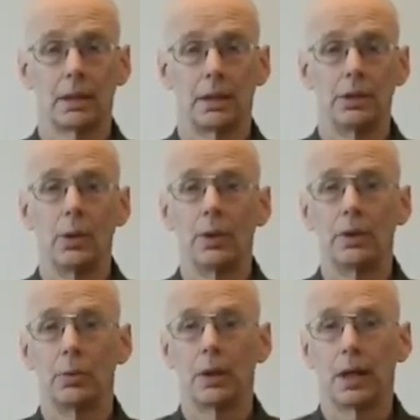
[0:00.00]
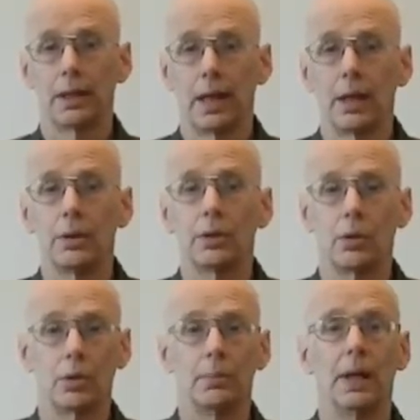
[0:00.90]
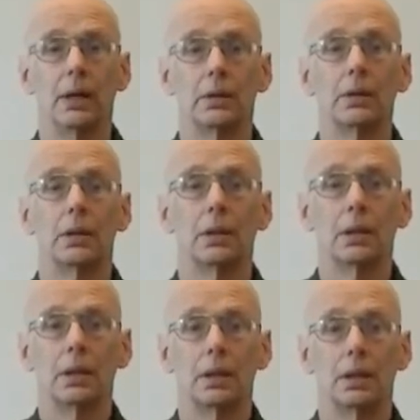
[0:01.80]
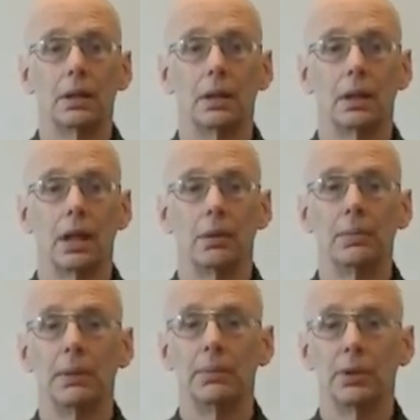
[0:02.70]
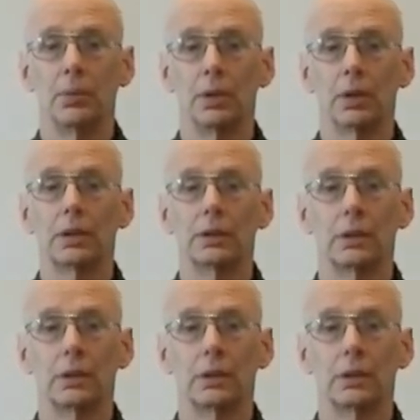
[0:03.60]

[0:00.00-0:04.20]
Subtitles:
Knowing what I now know about how memory works,